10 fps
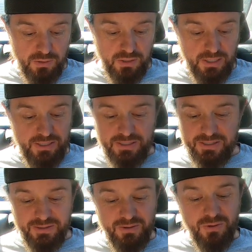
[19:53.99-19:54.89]
Yeah,
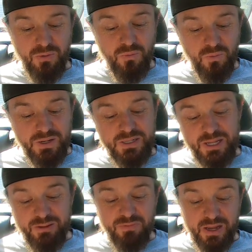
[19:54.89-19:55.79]
1
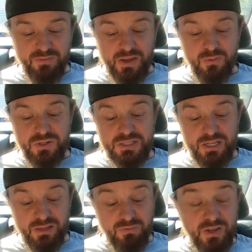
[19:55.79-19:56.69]
day, 5 hours.
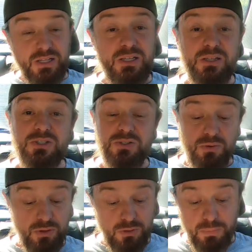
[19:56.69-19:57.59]
And the fact that there's
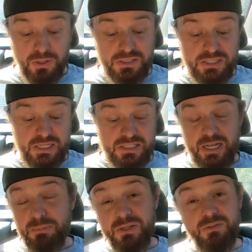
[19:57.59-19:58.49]
2 third-party sites,
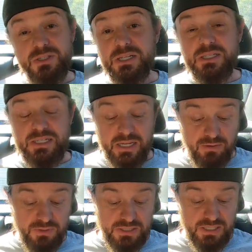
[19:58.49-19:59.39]
I believe it's going to take
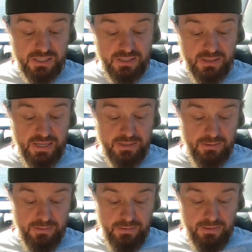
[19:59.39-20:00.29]
every second of that.
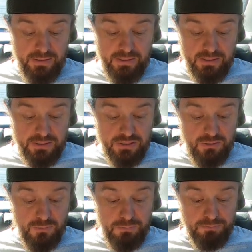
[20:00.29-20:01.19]
So,